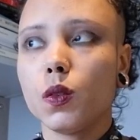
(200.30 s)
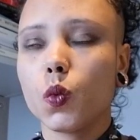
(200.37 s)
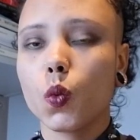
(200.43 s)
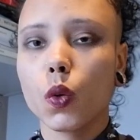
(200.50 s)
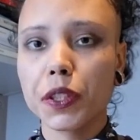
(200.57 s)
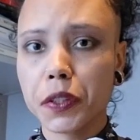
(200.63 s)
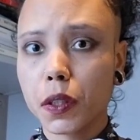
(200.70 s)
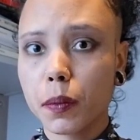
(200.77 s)

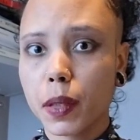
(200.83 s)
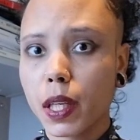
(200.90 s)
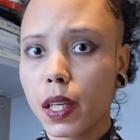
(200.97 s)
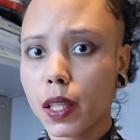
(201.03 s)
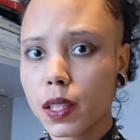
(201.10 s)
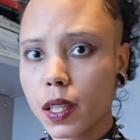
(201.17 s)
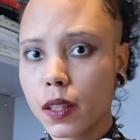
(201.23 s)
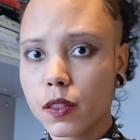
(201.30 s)
was not
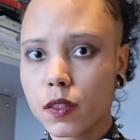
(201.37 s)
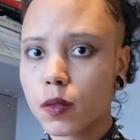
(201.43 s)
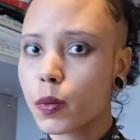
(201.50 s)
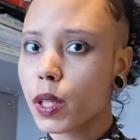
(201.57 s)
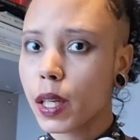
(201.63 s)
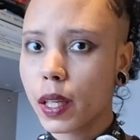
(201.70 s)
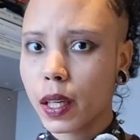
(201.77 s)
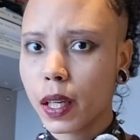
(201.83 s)
paying attention
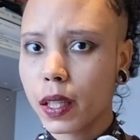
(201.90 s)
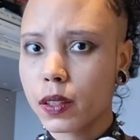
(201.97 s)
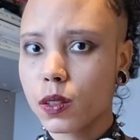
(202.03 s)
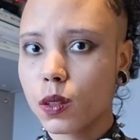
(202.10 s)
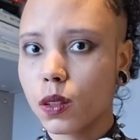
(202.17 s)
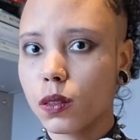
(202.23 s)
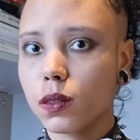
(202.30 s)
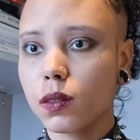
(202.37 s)
when I
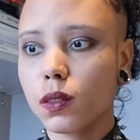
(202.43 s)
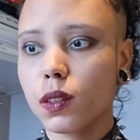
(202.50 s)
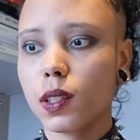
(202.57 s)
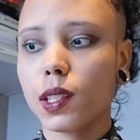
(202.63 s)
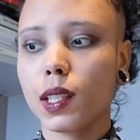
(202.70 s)
cast on,